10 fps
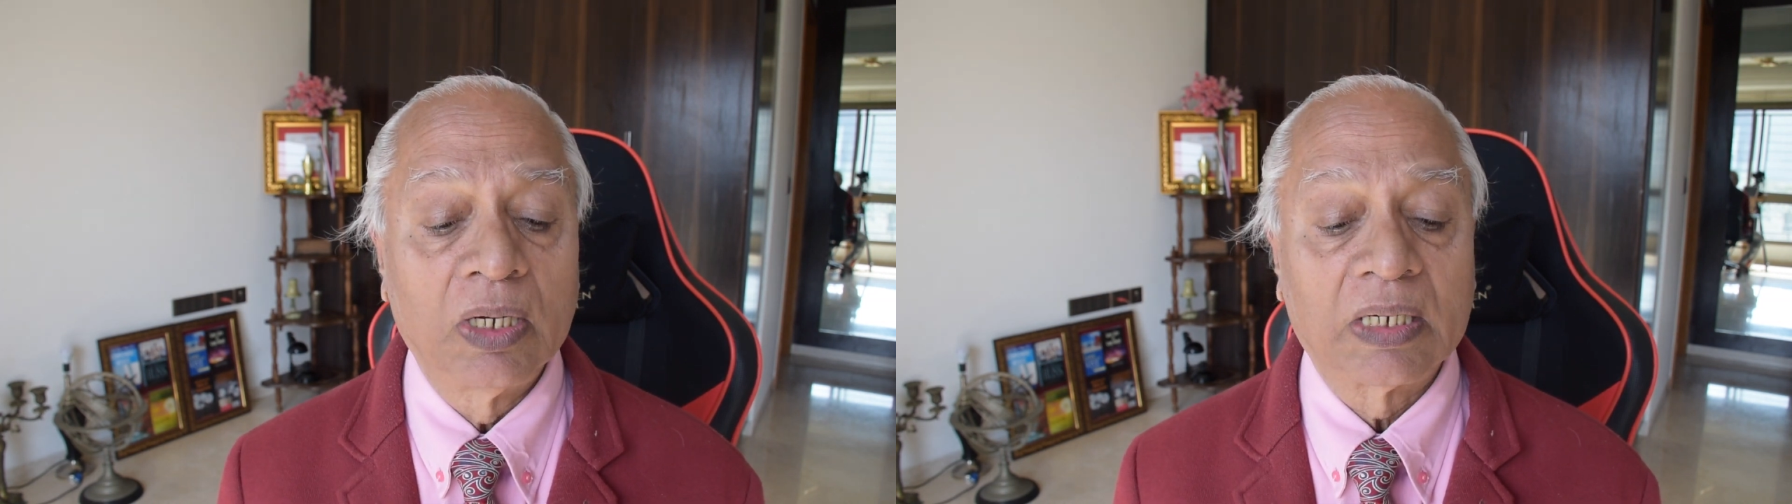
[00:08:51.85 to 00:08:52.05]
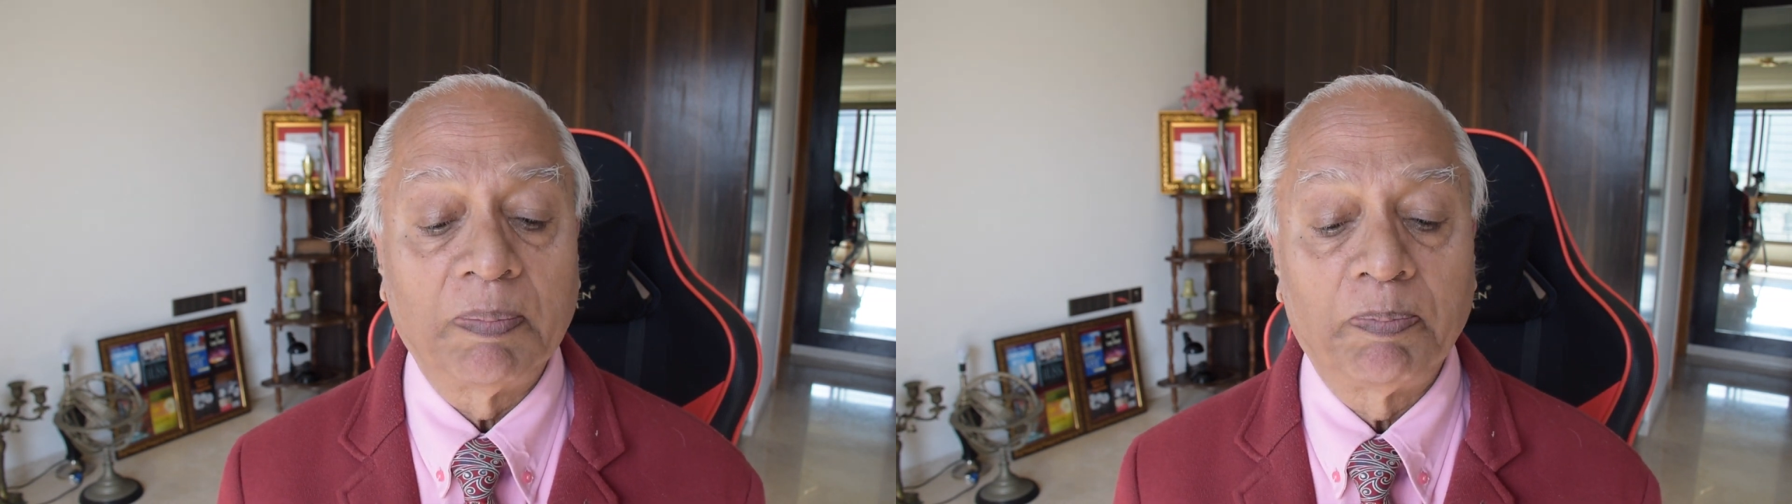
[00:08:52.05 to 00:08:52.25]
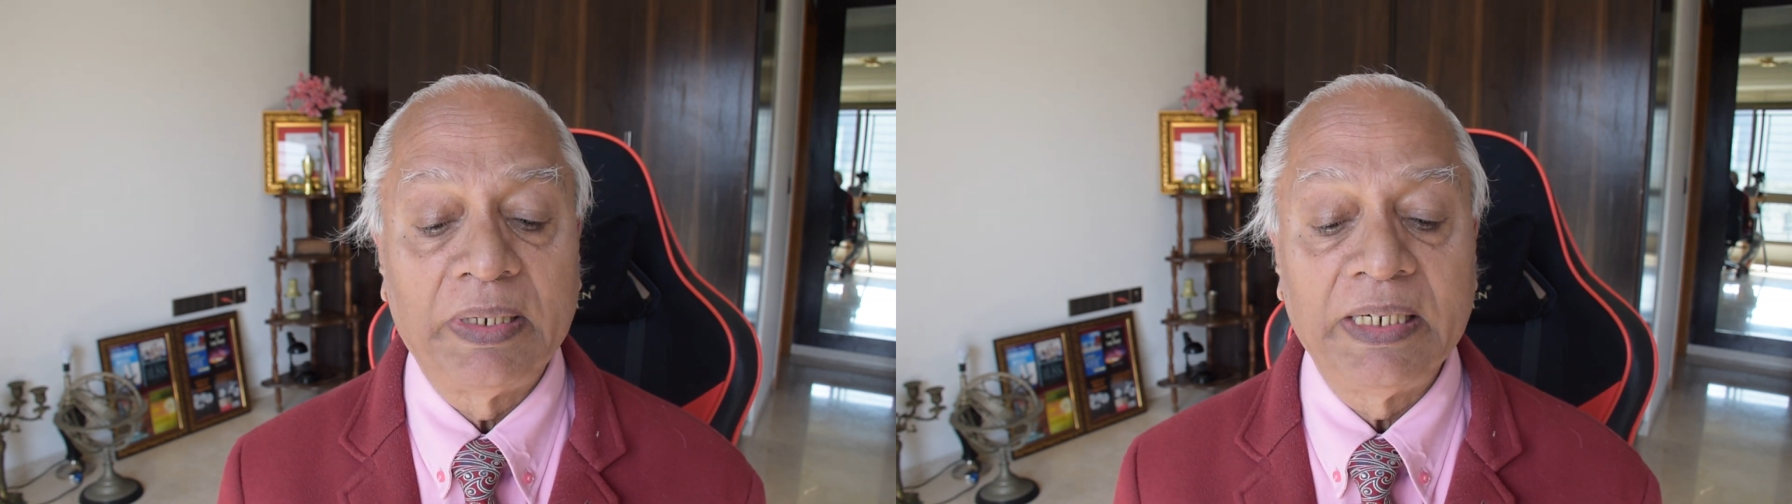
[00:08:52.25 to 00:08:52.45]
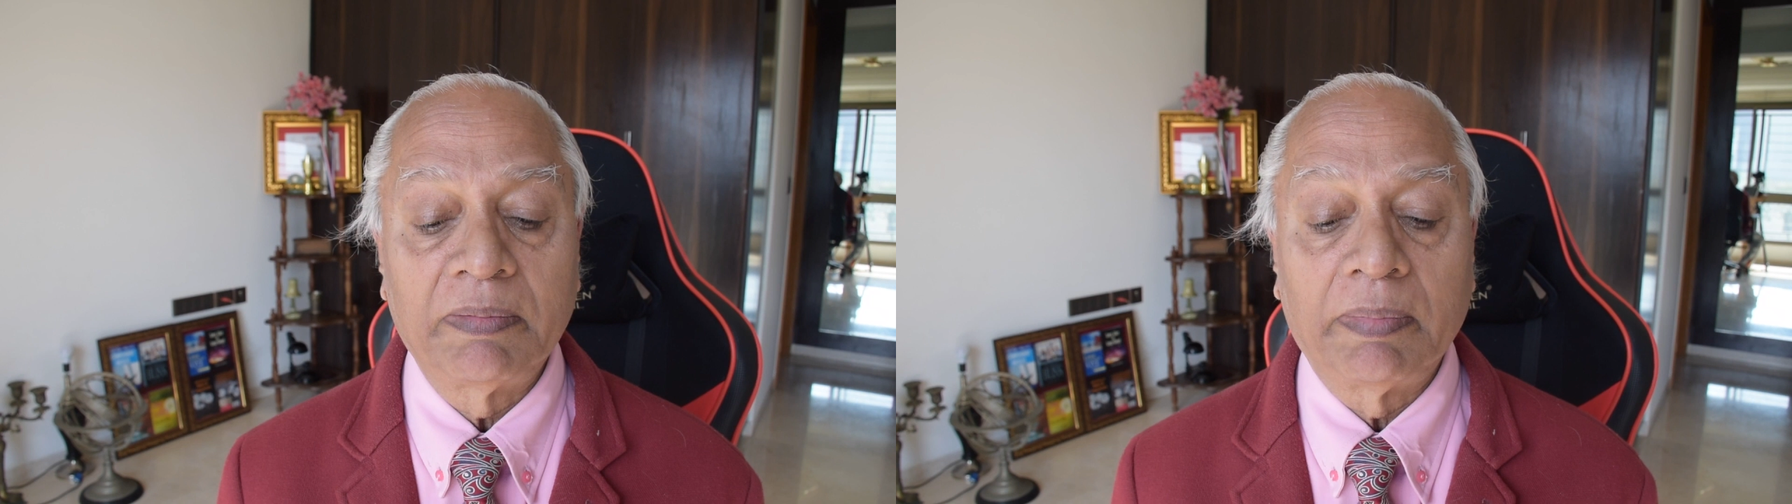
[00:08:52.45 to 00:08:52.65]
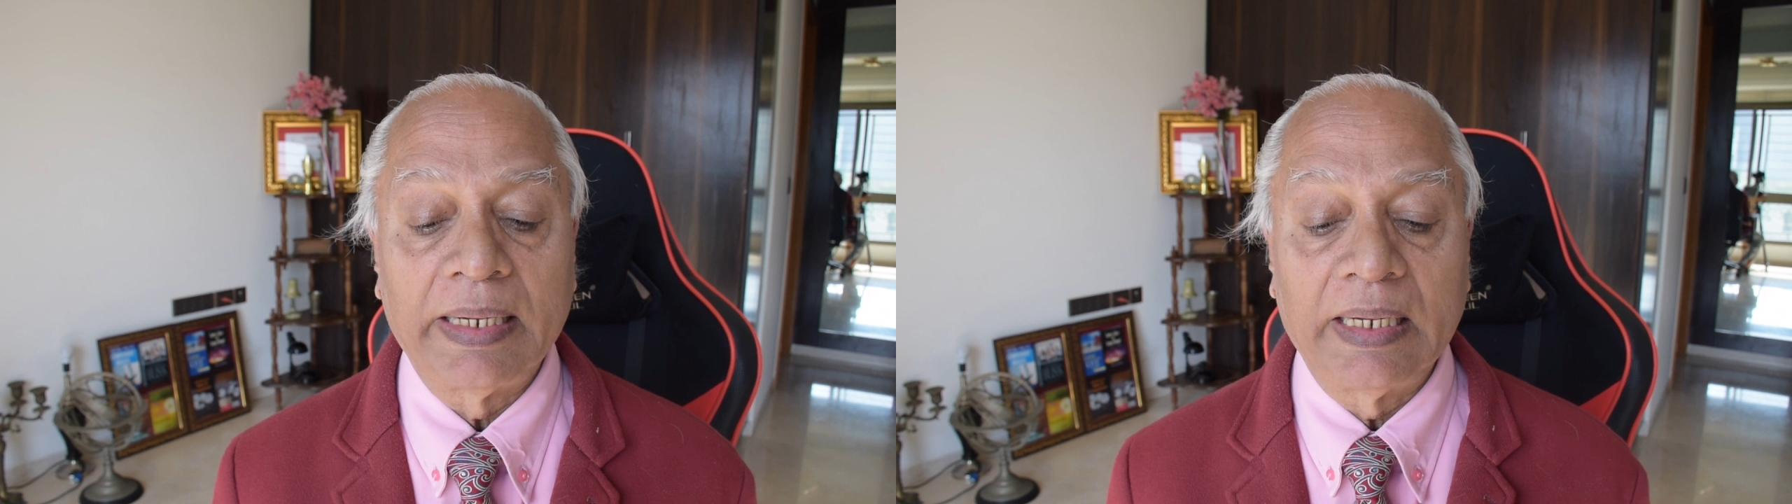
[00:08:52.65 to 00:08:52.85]

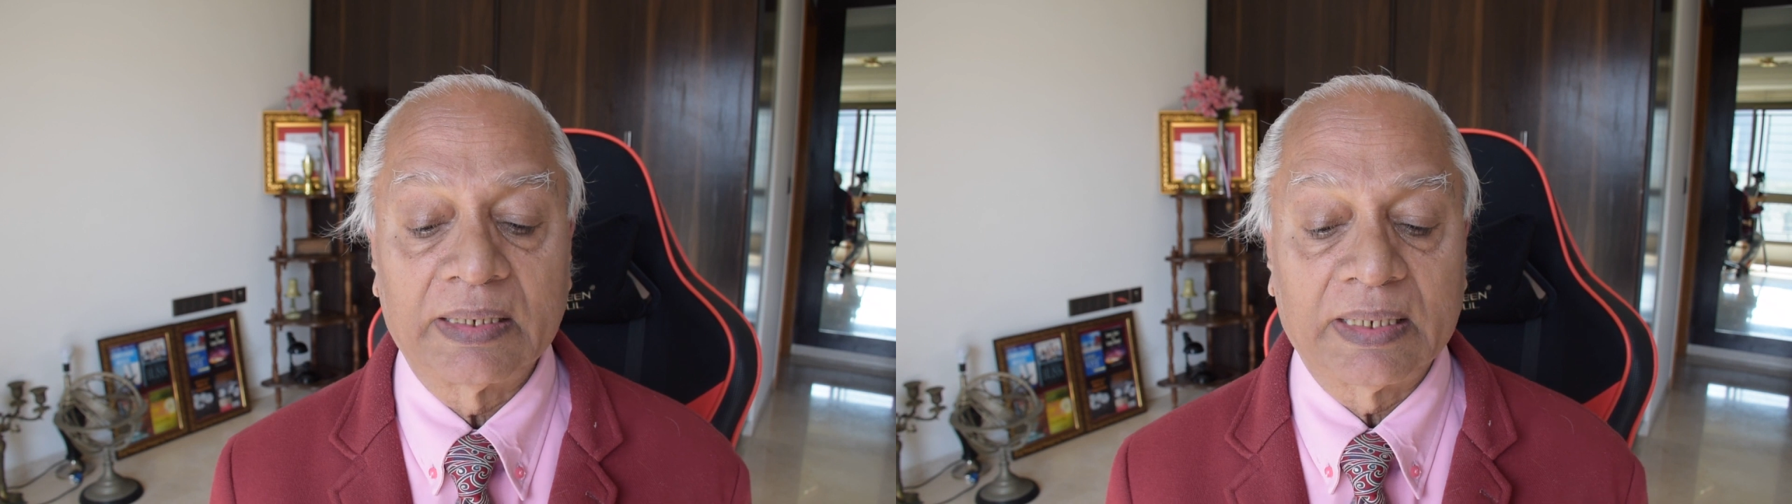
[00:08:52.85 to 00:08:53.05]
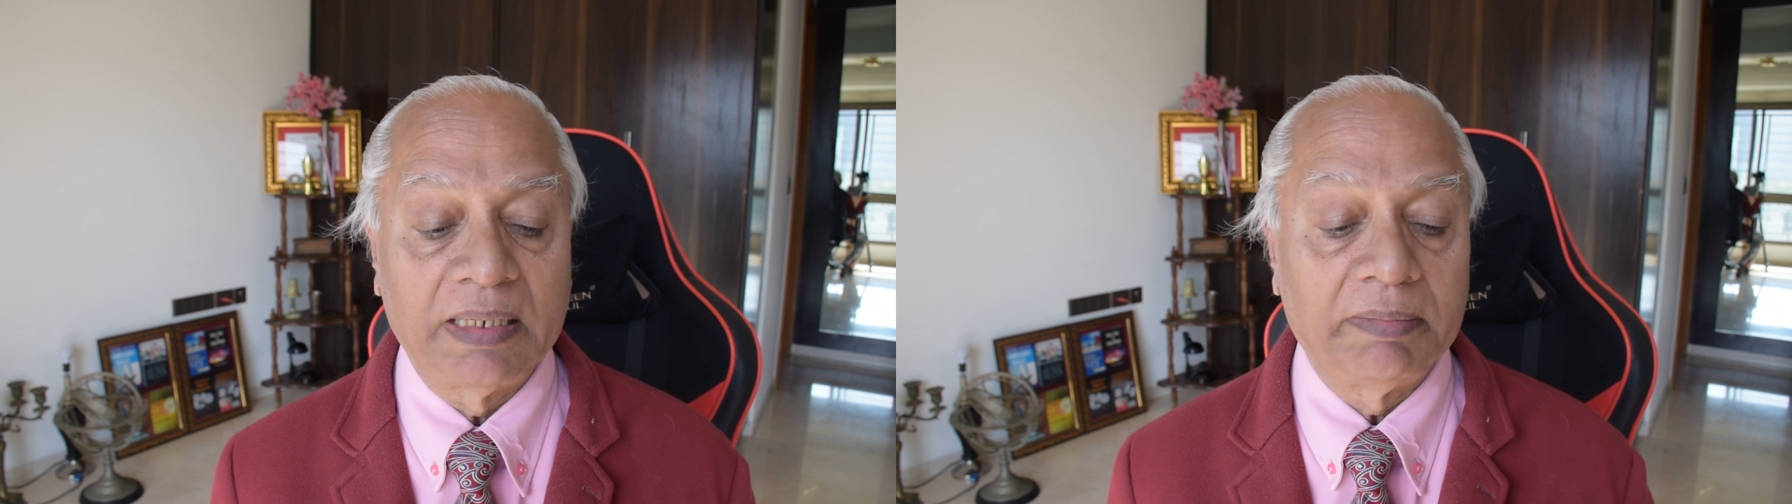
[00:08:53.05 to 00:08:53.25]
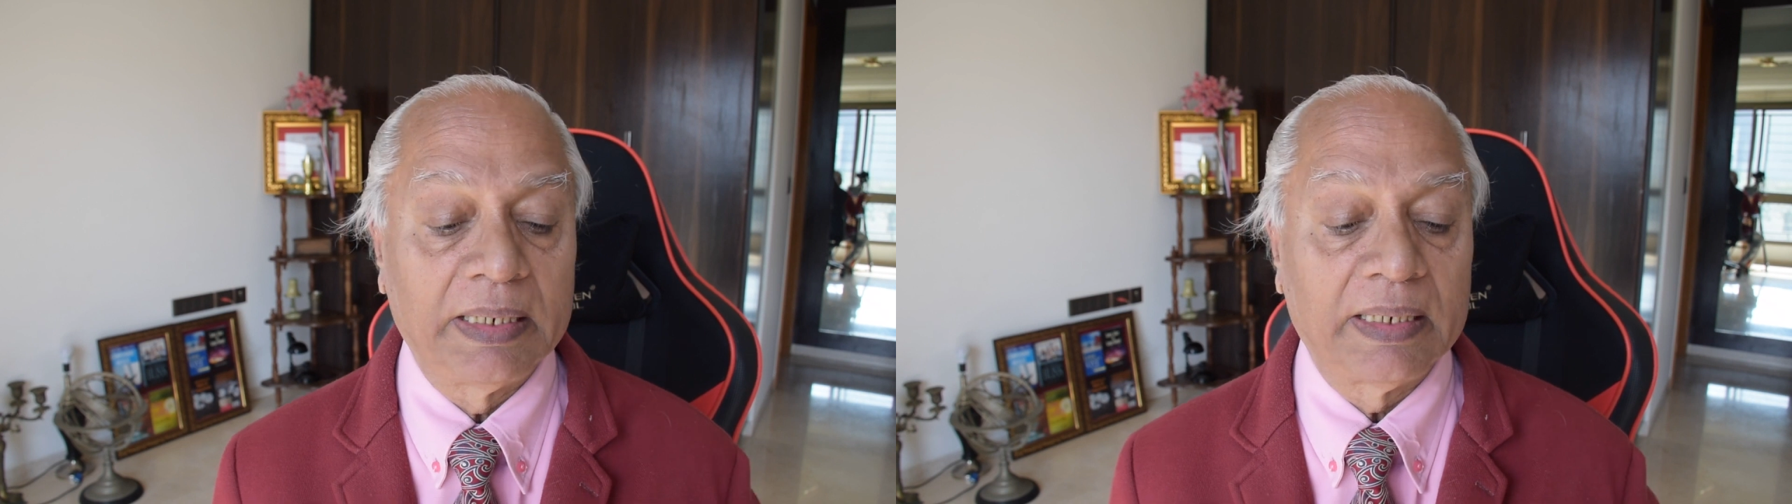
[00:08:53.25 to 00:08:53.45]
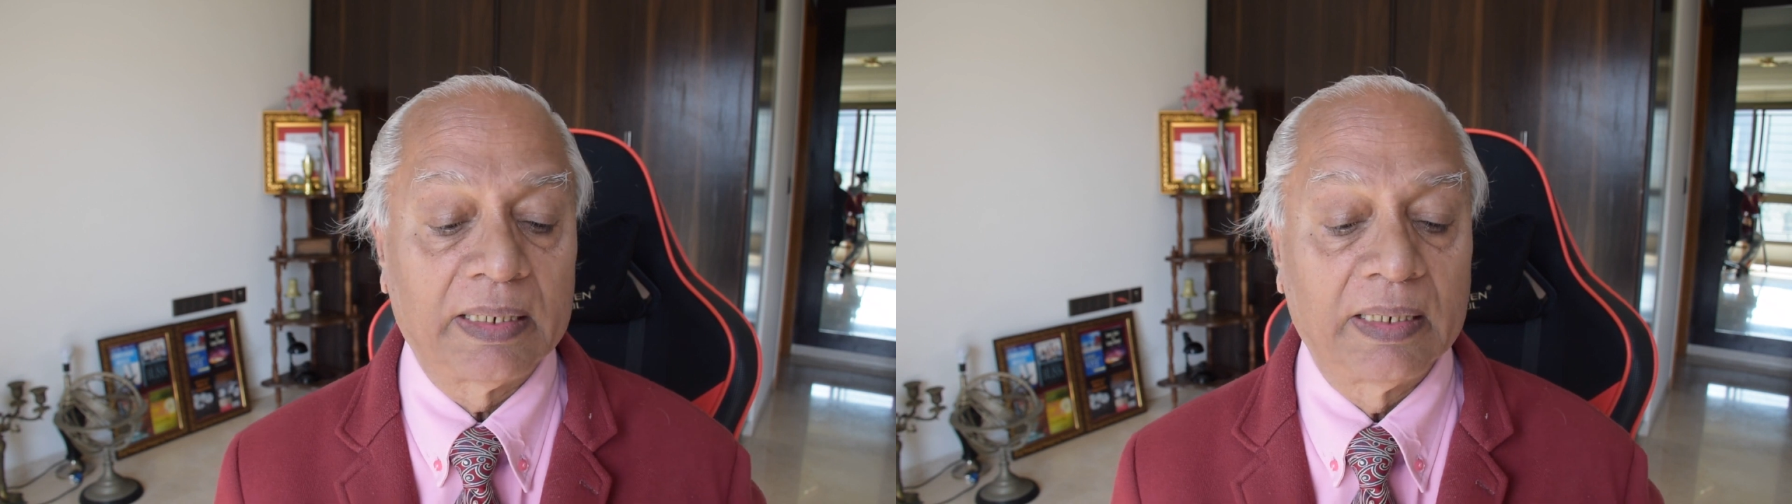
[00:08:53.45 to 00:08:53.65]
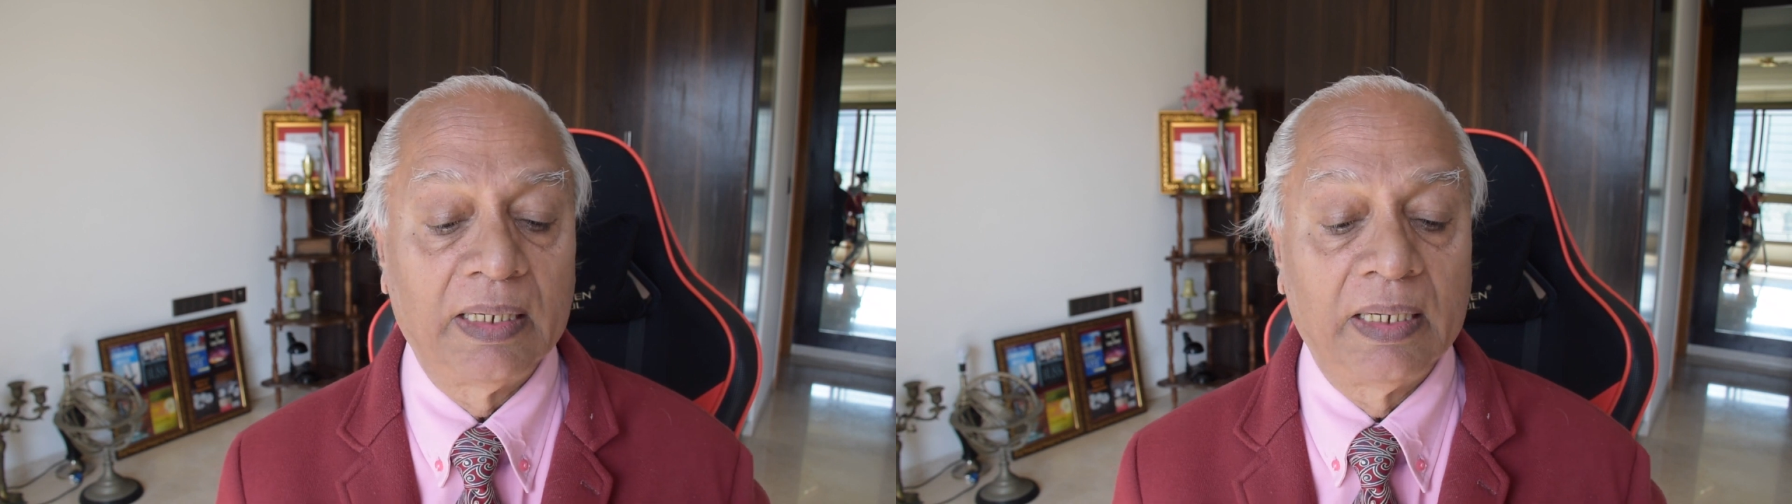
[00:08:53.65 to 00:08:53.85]
complete my assignment."